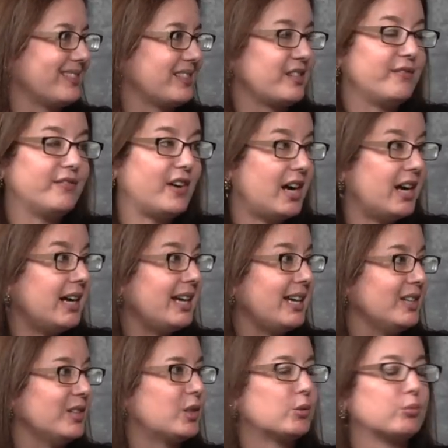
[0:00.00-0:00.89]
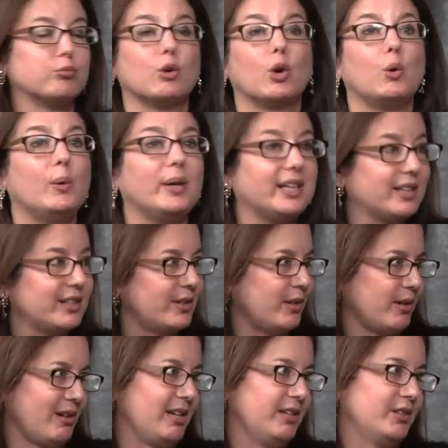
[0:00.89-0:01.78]
divide growing in
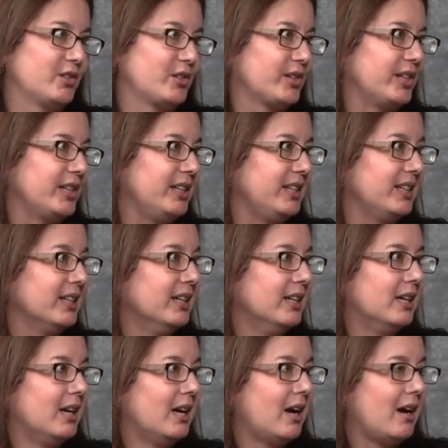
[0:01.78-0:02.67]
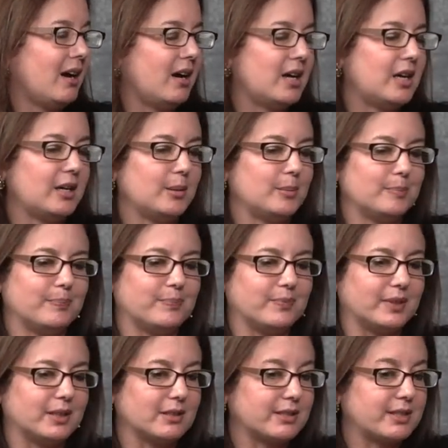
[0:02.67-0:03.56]
our country
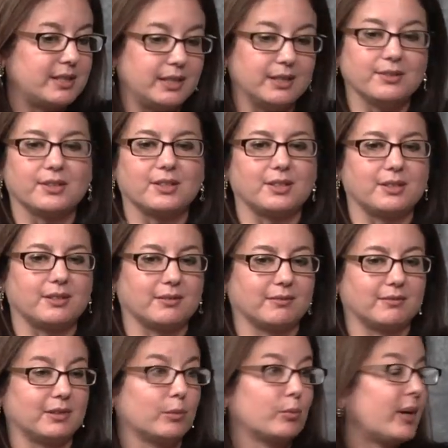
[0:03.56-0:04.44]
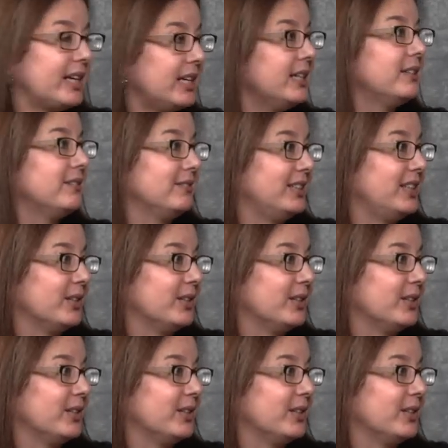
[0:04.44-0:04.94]
um, since the Reagan